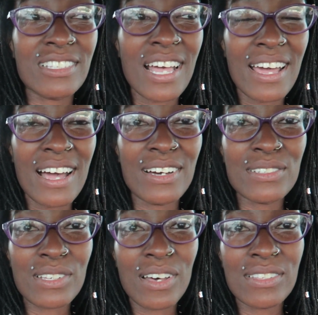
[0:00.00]

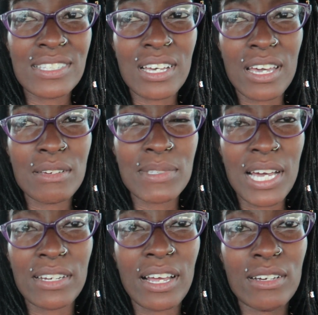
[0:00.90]
house all the time,
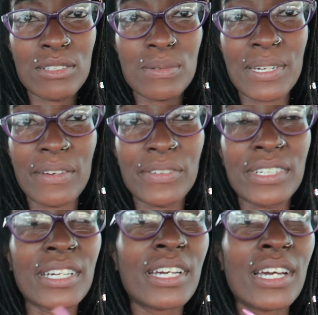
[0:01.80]
townhouse,
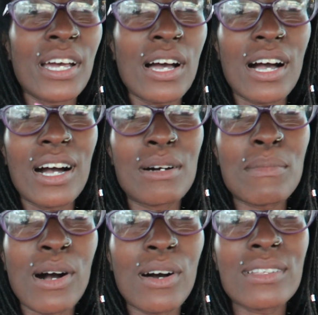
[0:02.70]
whatever,
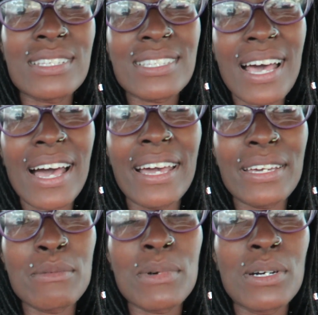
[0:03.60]
all the
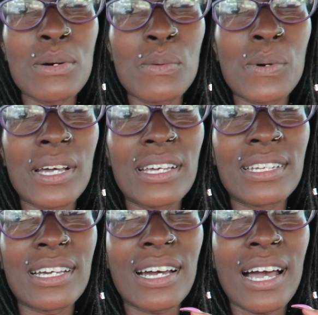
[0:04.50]
time
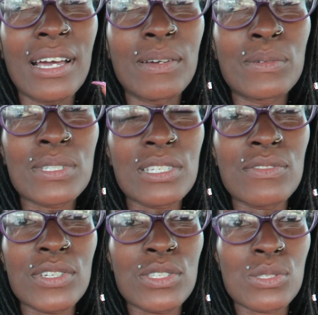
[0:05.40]
when I was
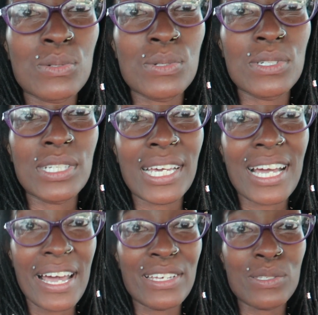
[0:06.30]
leaving school, like
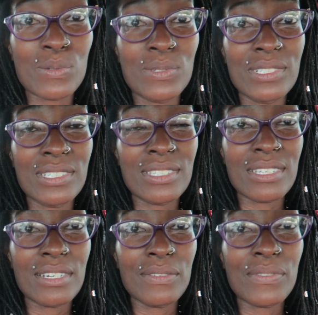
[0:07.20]
high school and
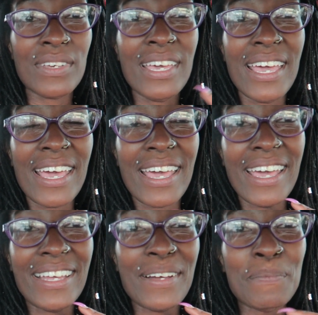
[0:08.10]
stuff.
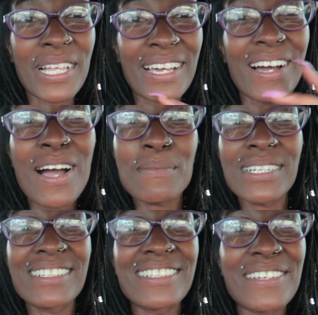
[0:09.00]
And I'm like, I'm
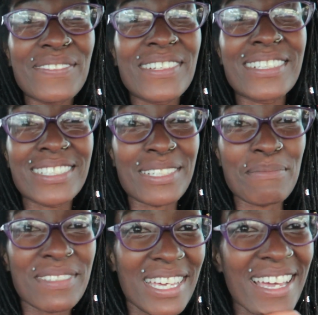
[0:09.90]
gonna live there
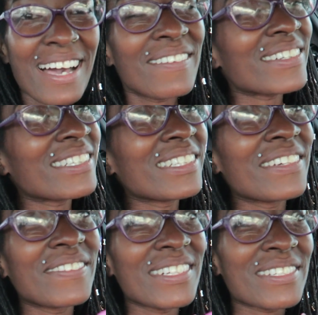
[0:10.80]
someday. I'm gonna
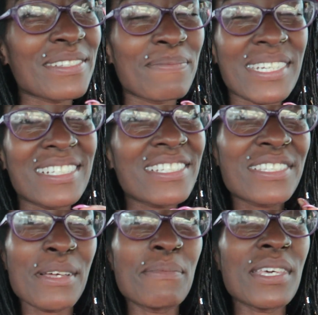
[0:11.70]
live there someday.
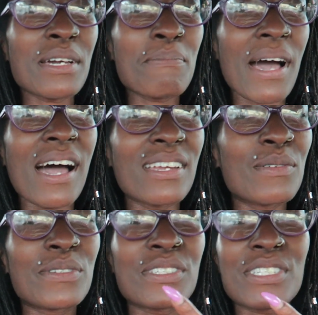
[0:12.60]
Just something about
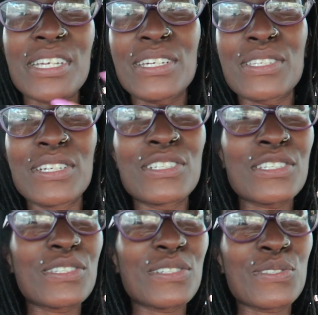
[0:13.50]
it was just like, it
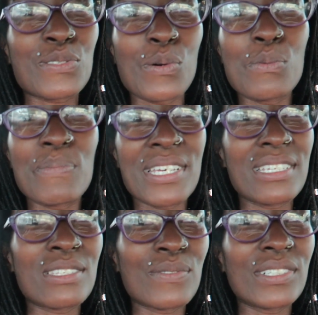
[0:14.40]
just looks so
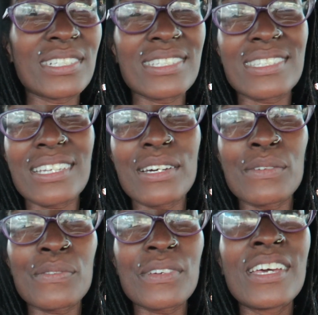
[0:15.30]
peaceful and
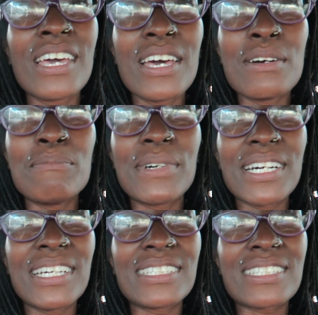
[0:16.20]
stuff,
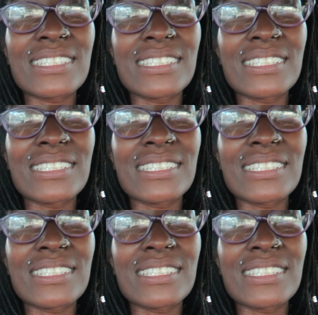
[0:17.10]
but.